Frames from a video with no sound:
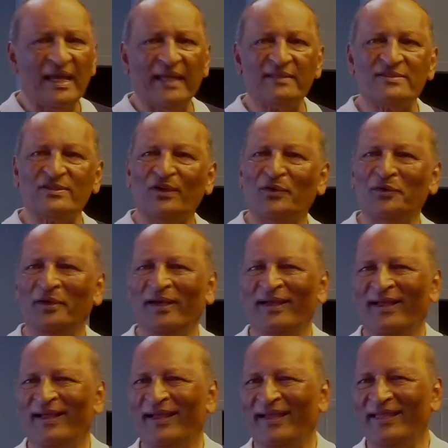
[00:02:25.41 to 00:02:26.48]
And so
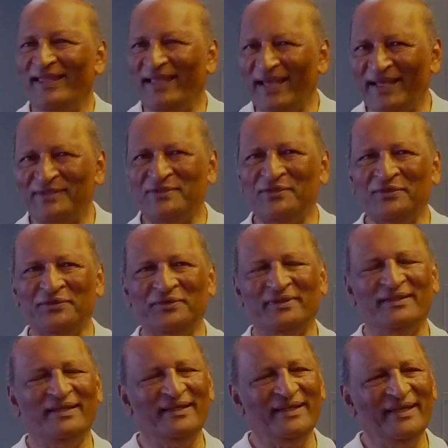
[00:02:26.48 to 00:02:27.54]
he had
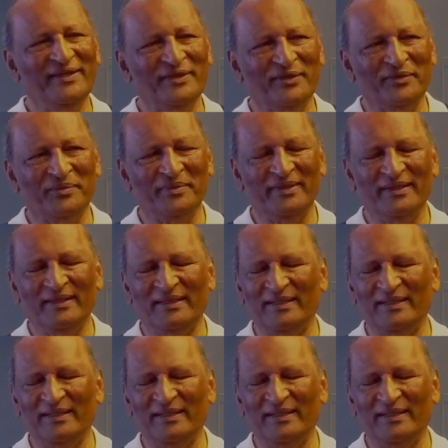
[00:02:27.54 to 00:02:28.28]
to, you know,